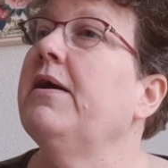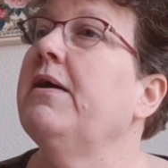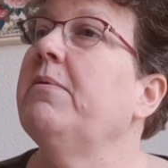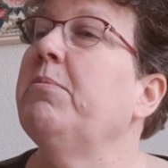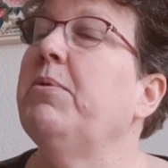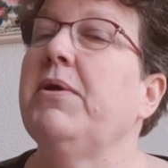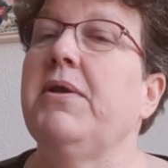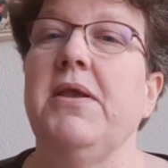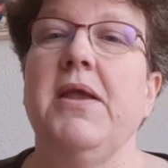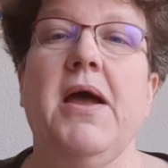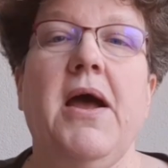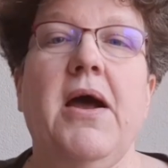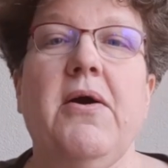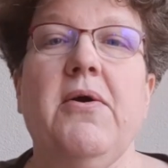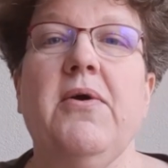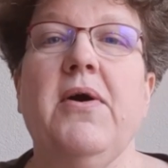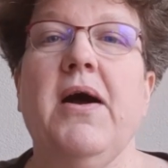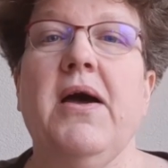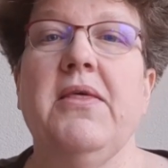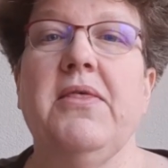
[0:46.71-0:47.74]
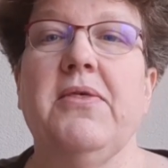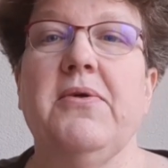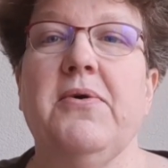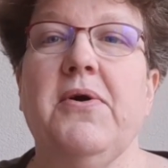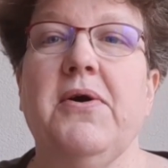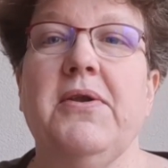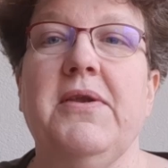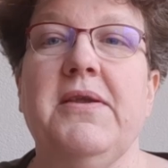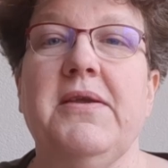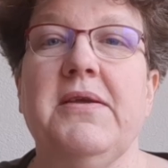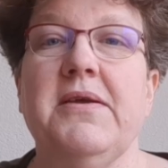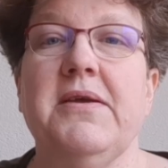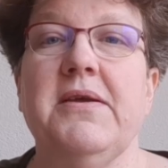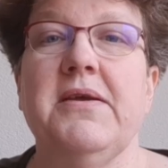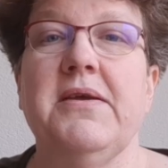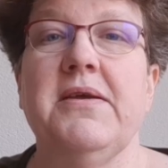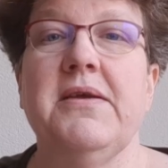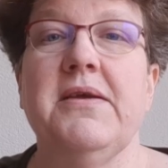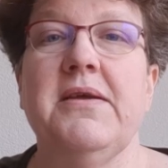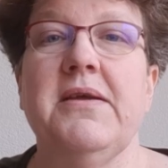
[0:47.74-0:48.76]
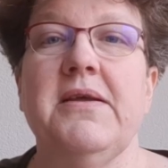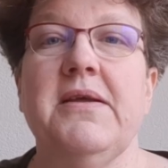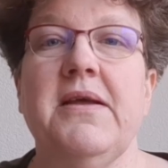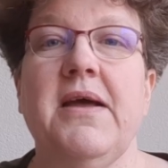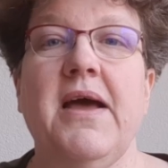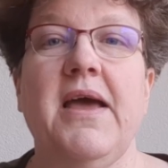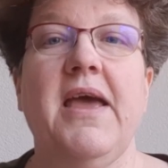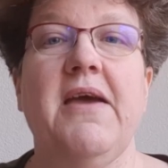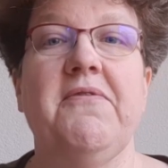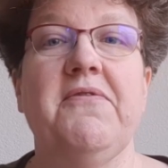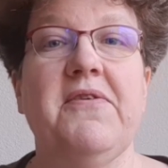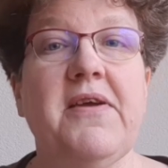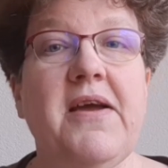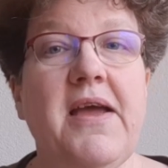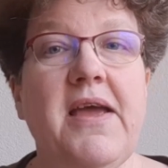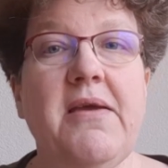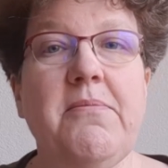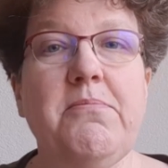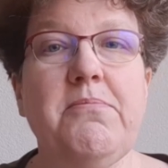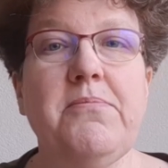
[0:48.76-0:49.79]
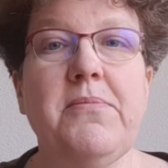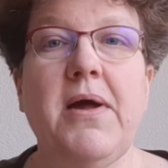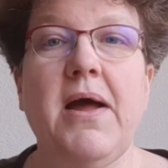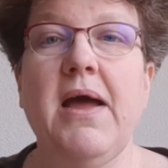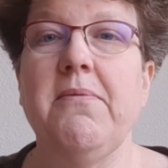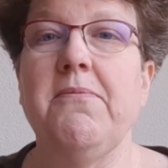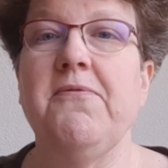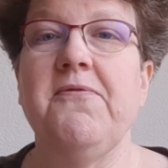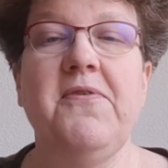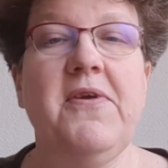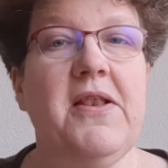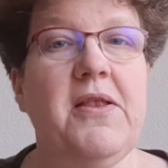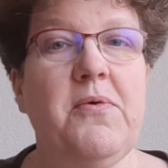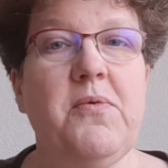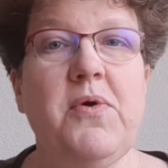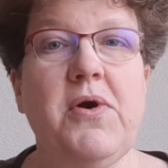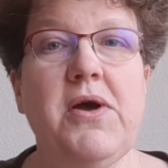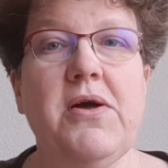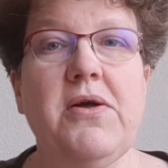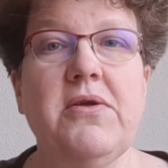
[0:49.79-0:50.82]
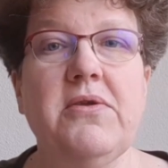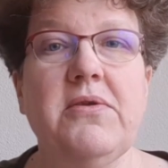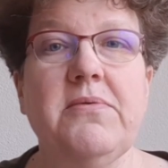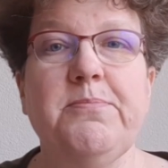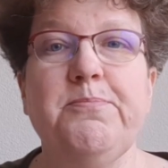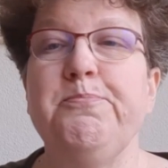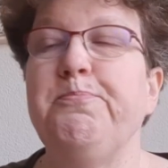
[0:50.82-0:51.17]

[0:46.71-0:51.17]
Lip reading: But now I thought, I have time, I'm feeling well,